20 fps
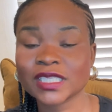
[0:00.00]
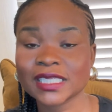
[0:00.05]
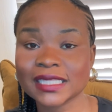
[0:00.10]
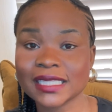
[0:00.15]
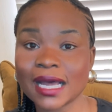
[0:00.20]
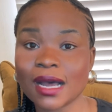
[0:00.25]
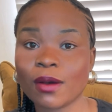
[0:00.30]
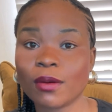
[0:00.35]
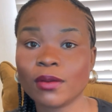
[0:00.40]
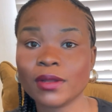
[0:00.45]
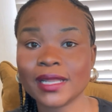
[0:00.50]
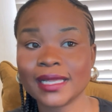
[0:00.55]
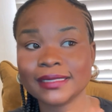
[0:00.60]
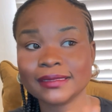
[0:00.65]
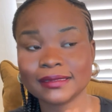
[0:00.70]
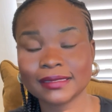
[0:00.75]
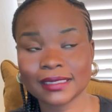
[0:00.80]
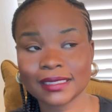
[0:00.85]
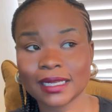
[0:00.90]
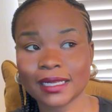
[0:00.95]
Now
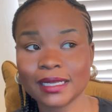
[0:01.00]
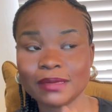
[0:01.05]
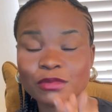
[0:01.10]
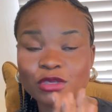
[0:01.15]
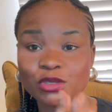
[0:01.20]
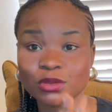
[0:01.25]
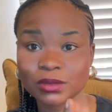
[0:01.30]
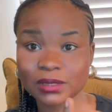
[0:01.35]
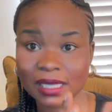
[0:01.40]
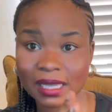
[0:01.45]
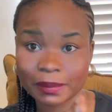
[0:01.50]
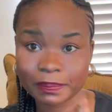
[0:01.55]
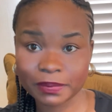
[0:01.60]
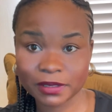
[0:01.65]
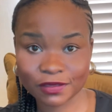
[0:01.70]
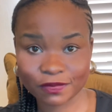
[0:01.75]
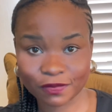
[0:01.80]
let's say, now let me use Airpeace